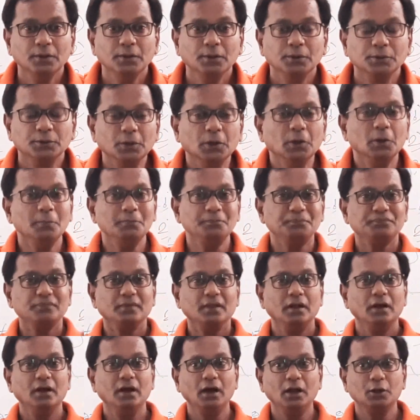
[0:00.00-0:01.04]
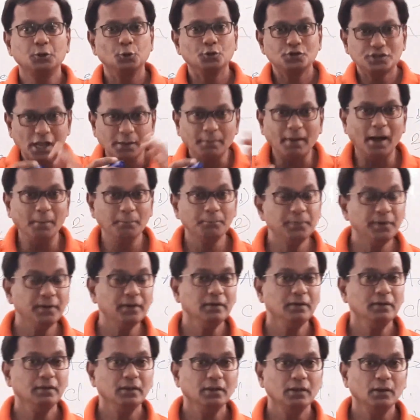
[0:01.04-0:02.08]
So, to sum
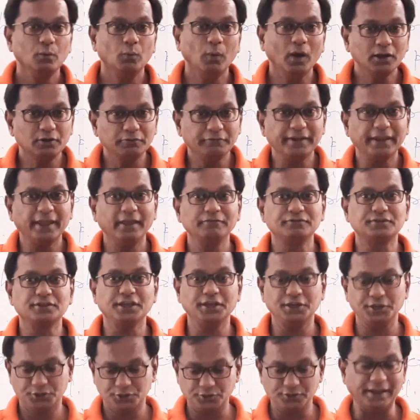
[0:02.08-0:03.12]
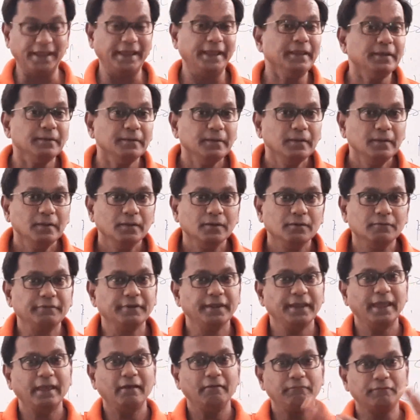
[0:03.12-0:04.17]
up, what we have seen today,
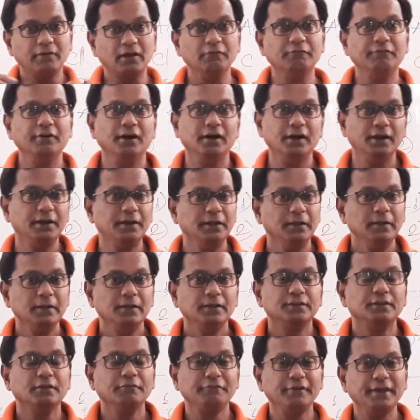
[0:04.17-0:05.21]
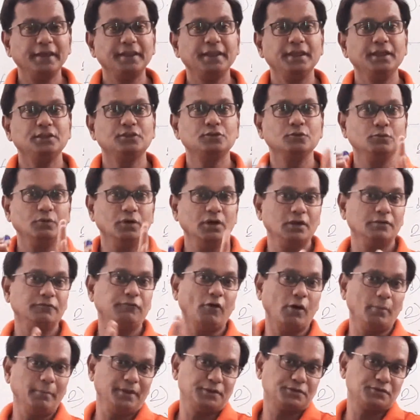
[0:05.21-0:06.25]
we have covered the various word
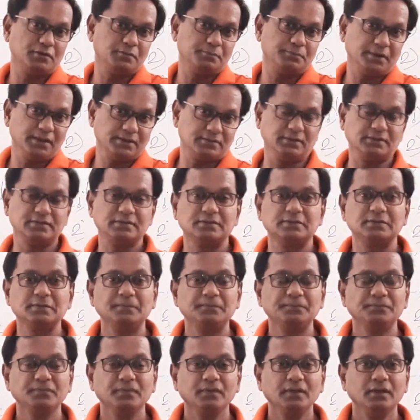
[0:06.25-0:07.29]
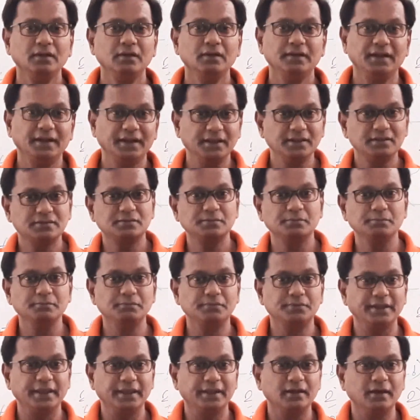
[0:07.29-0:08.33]
formation process. Let us
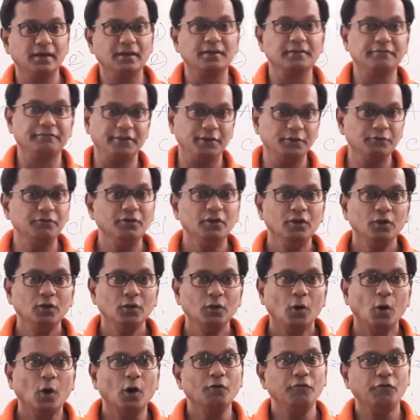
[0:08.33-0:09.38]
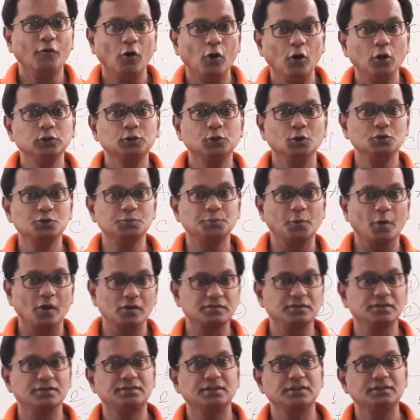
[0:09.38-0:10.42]
take a review of all those
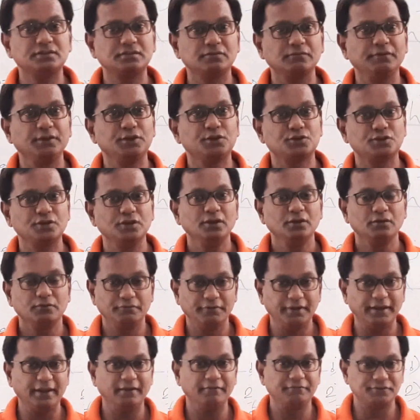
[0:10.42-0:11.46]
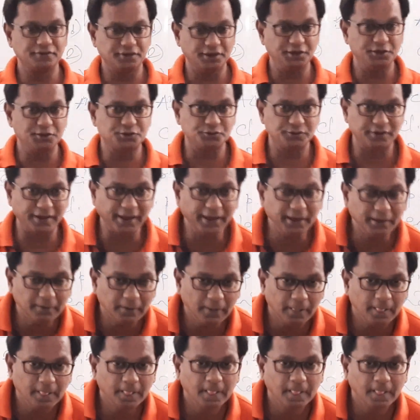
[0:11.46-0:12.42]
processes which we have seen today.